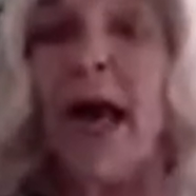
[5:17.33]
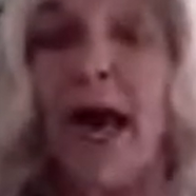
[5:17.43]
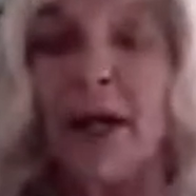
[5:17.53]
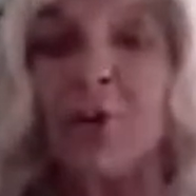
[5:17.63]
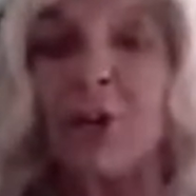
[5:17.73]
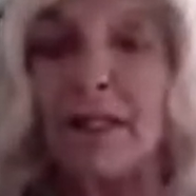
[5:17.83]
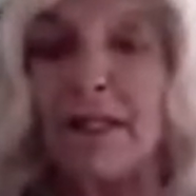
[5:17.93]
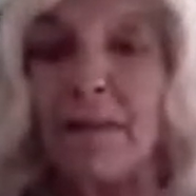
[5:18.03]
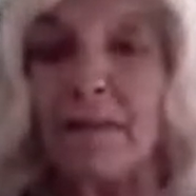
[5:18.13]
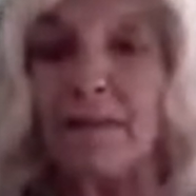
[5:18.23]
and
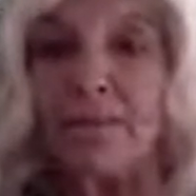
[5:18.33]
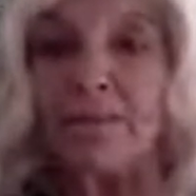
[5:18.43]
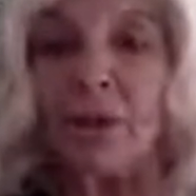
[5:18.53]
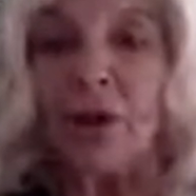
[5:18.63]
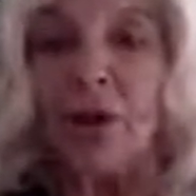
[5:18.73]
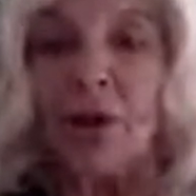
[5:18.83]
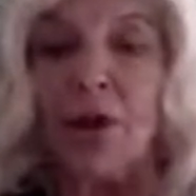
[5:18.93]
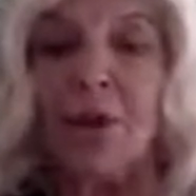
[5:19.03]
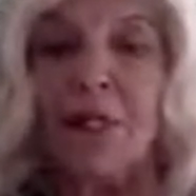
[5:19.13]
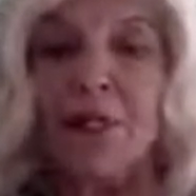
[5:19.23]
wisdom.
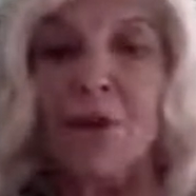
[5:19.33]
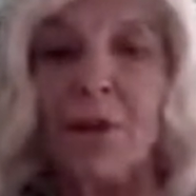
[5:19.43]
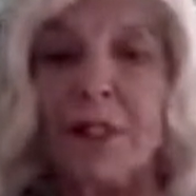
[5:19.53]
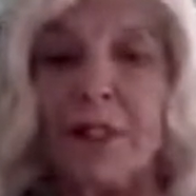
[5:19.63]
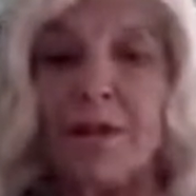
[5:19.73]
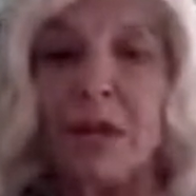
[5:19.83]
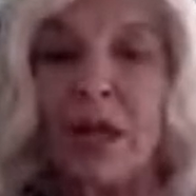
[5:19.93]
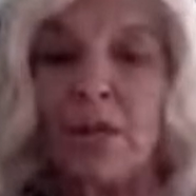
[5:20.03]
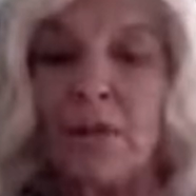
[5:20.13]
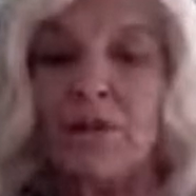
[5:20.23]
This wisdom
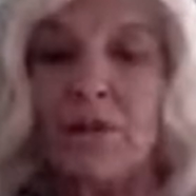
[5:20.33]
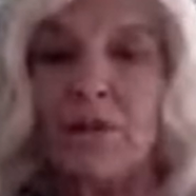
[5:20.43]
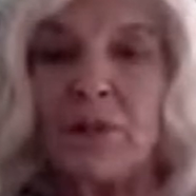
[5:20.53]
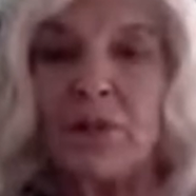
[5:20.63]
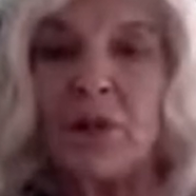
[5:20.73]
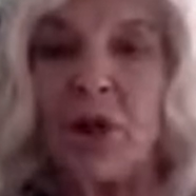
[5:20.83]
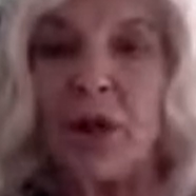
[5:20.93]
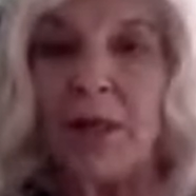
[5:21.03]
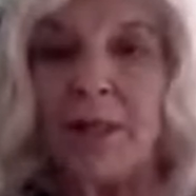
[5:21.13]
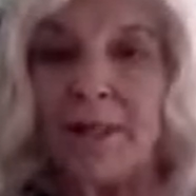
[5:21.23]
comes from the
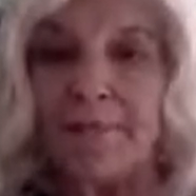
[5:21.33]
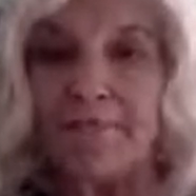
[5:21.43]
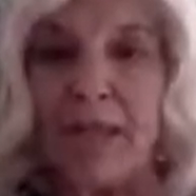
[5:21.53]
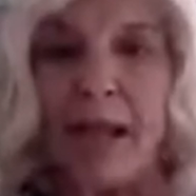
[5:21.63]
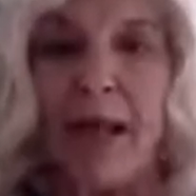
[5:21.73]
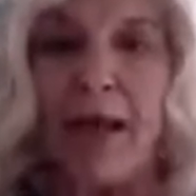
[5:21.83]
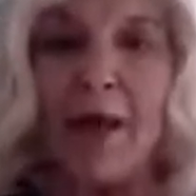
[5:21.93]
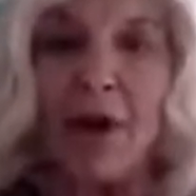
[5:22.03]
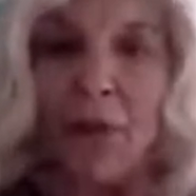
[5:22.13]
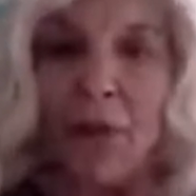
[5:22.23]
stars.
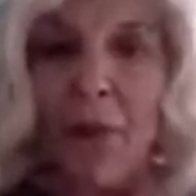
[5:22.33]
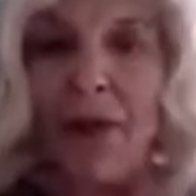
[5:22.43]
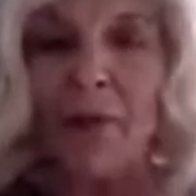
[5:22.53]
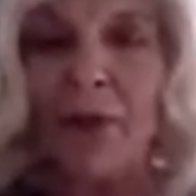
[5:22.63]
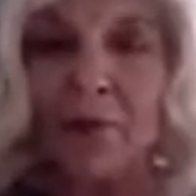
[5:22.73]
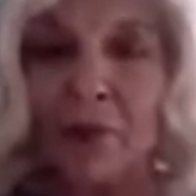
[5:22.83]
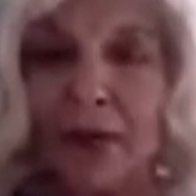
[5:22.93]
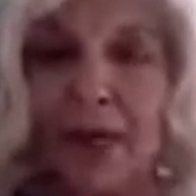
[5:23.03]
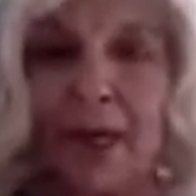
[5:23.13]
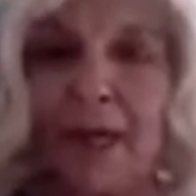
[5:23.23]
When we
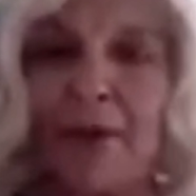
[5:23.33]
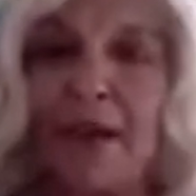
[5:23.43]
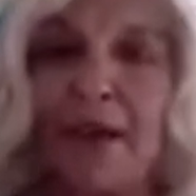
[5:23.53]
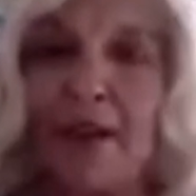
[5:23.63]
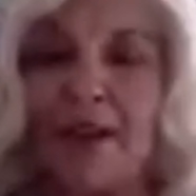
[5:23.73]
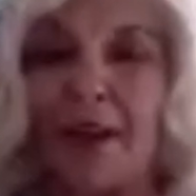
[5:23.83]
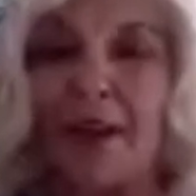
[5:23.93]
bring in the